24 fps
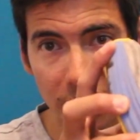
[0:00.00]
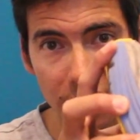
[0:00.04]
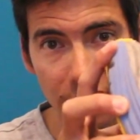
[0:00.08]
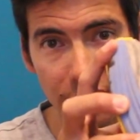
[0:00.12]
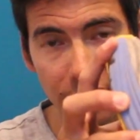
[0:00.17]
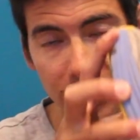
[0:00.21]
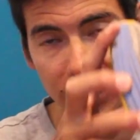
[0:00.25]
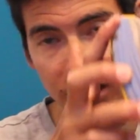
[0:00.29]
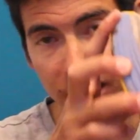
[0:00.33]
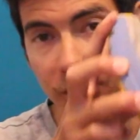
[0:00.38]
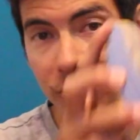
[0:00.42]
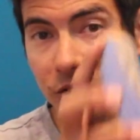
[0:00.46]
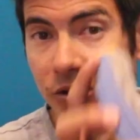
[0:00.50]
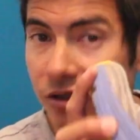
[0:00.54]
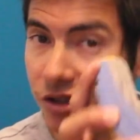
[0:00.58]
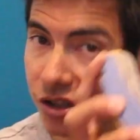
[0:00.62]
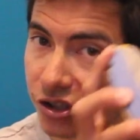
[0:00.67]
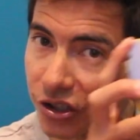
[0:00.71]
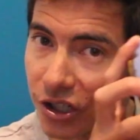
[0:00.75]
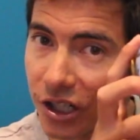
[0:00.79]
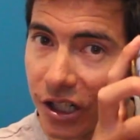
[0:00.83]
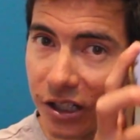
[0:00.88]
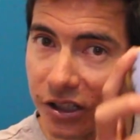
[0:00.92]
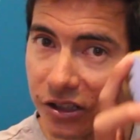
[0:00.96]
of a heel
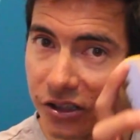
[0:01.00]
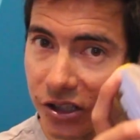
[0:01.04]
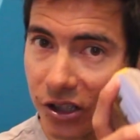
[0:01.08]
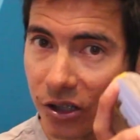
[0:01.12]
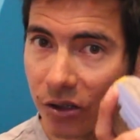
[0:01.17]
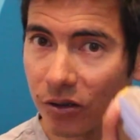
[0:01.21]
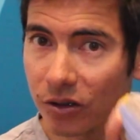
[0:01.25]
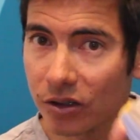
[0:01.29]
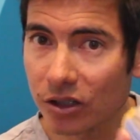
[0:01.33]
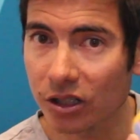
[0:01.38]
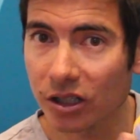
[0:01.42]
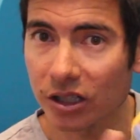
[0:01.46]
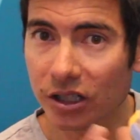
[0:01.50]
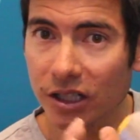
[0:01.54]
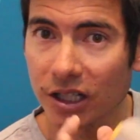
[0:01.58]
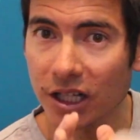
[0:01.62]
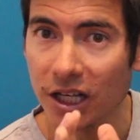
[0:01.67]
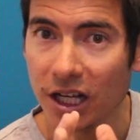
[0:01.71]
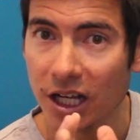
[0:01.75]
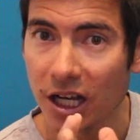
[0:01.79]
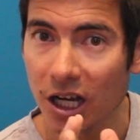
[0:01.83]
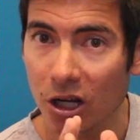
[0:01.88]
strike is going on